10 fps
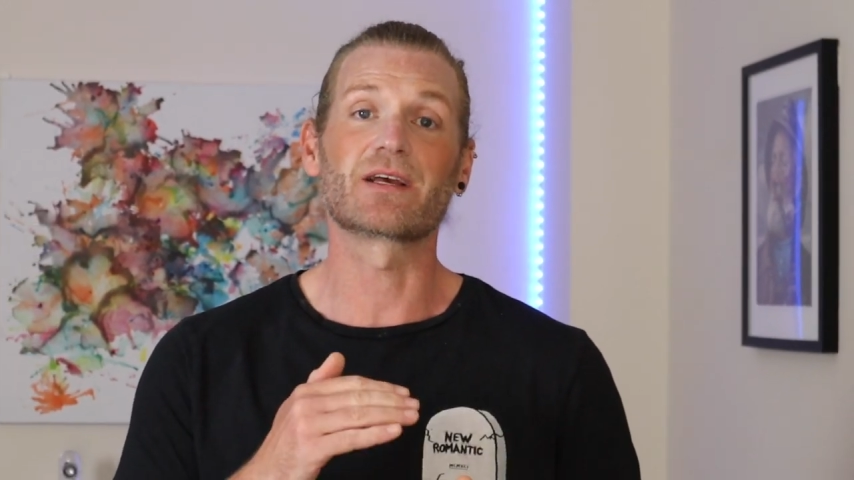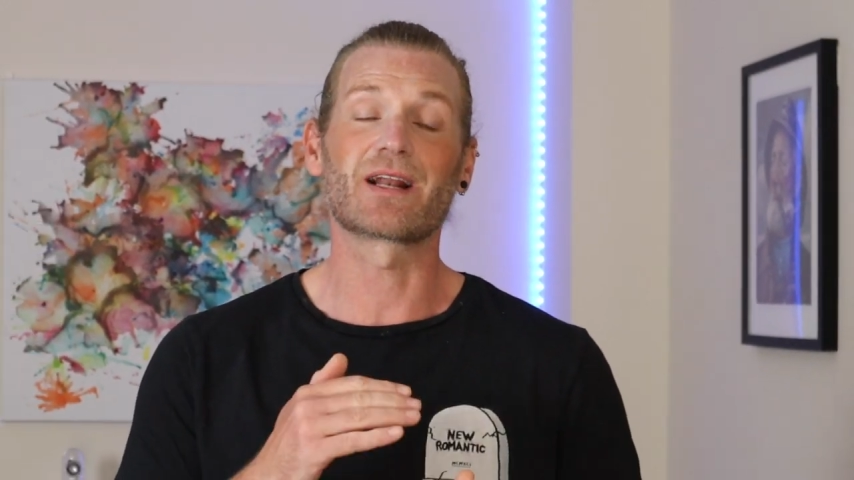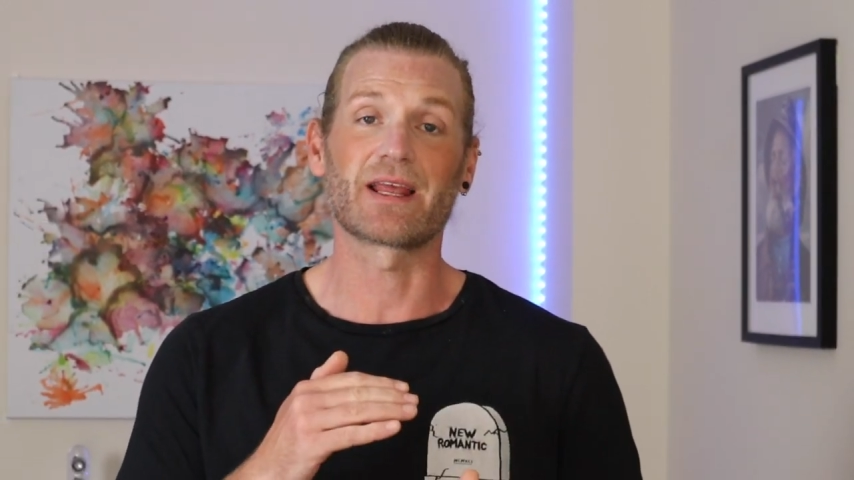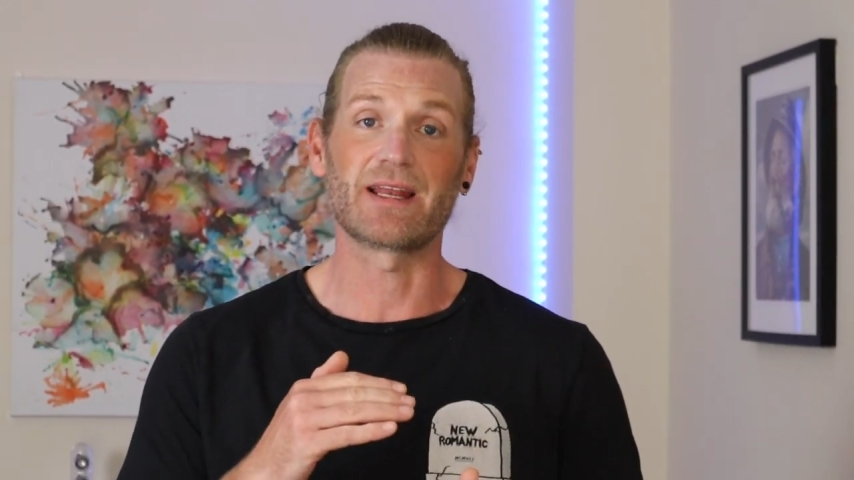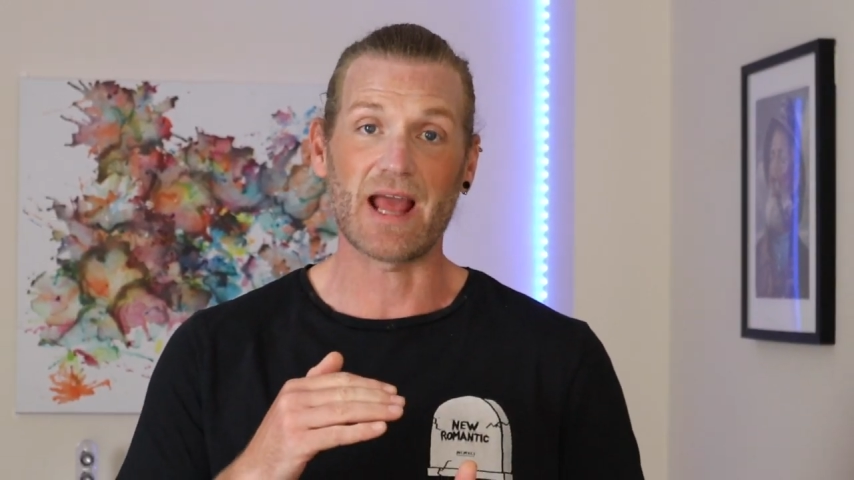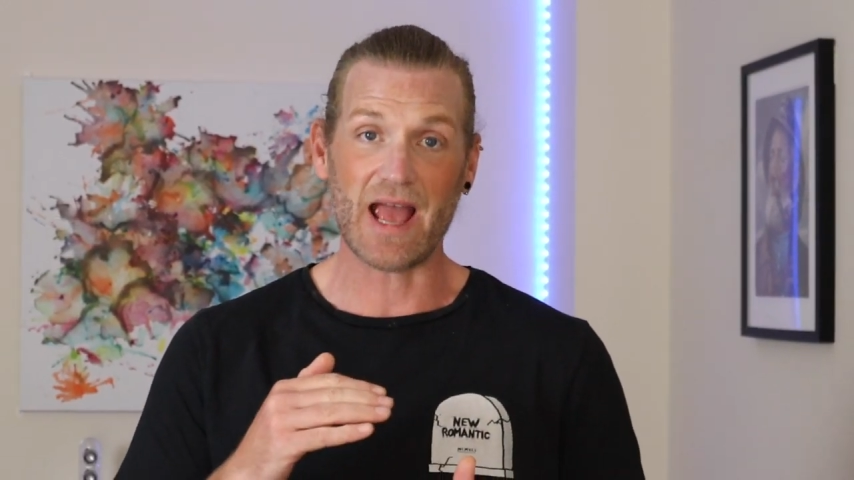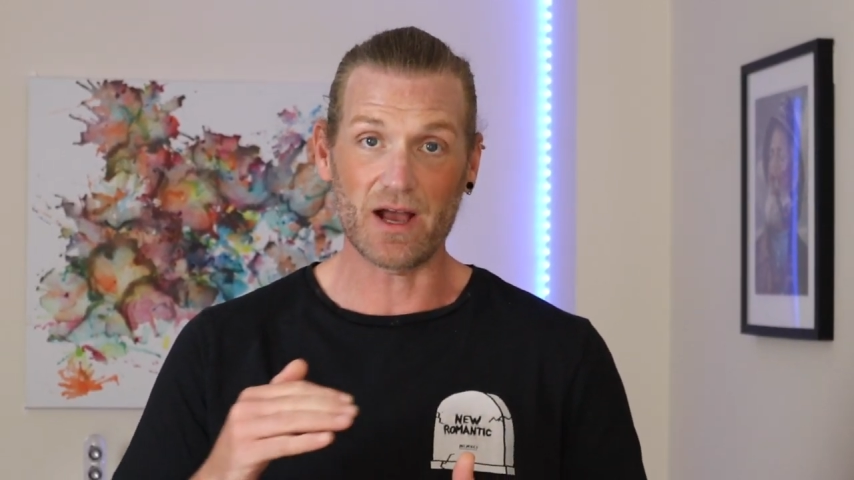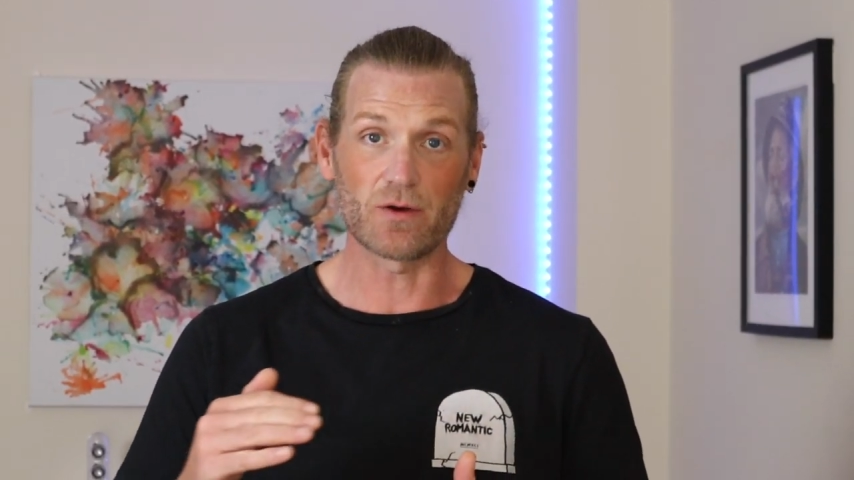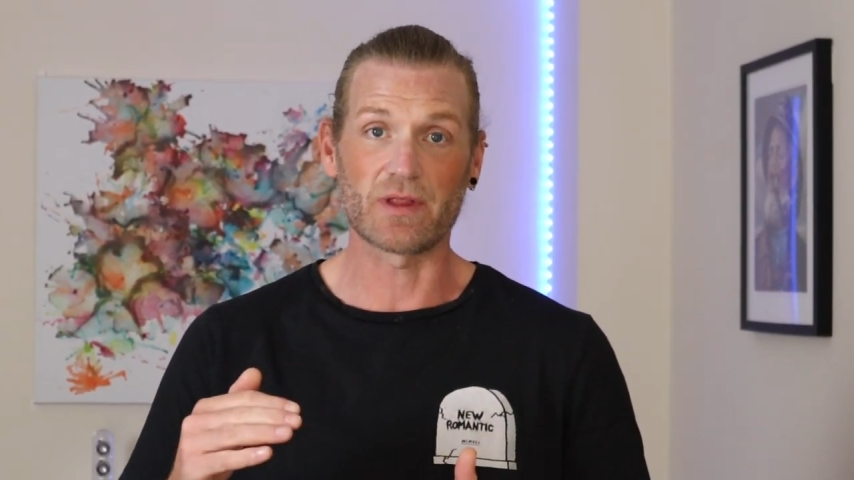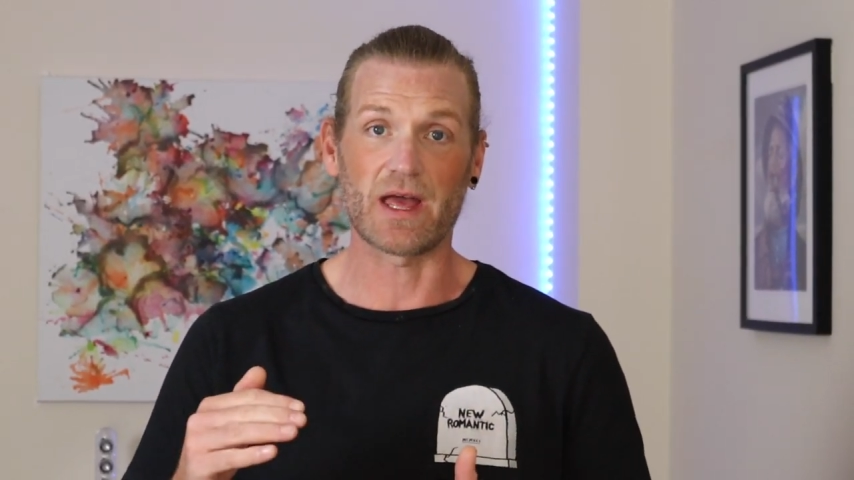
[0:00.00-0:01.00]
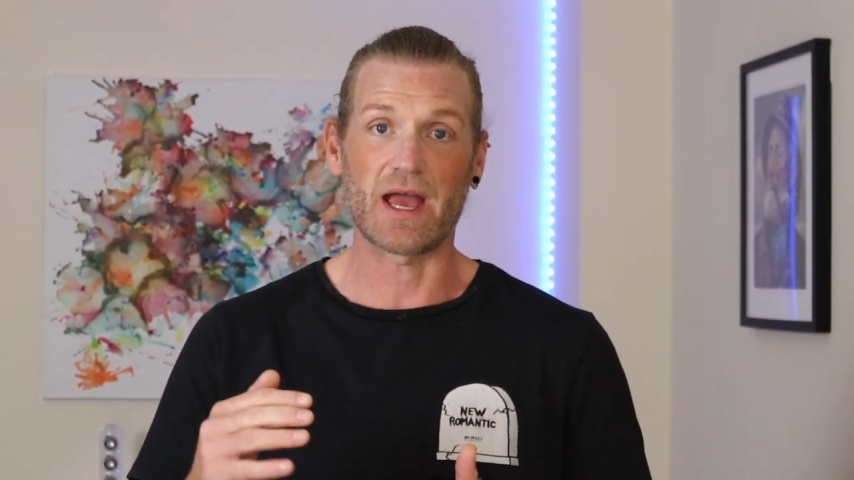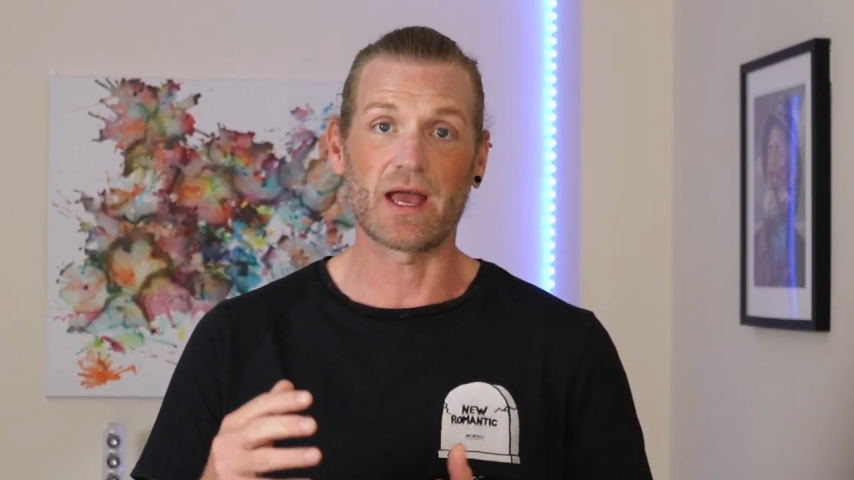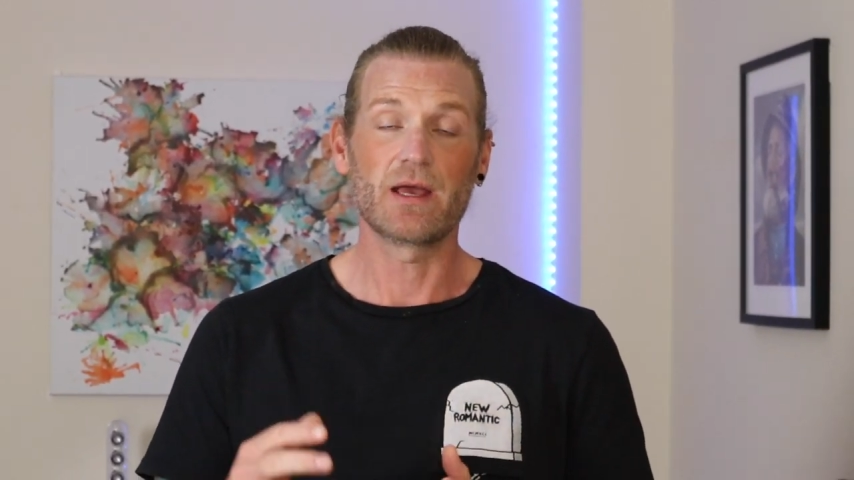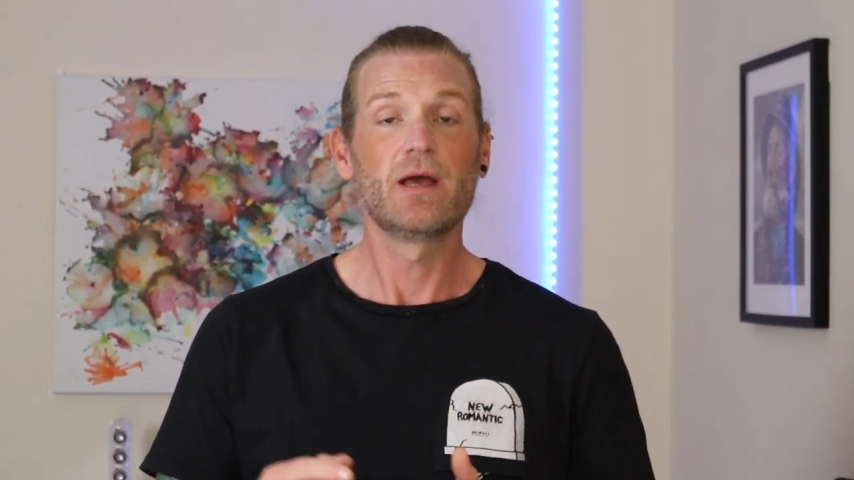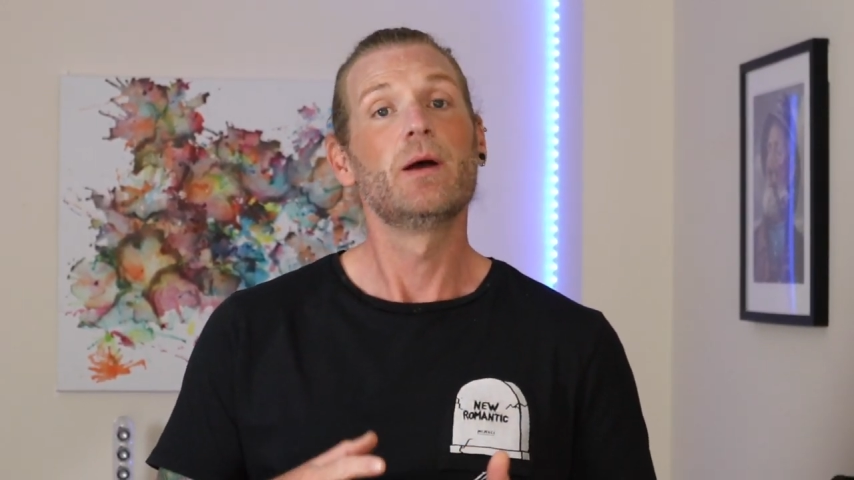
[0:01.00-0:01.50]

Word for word: and clean out the hair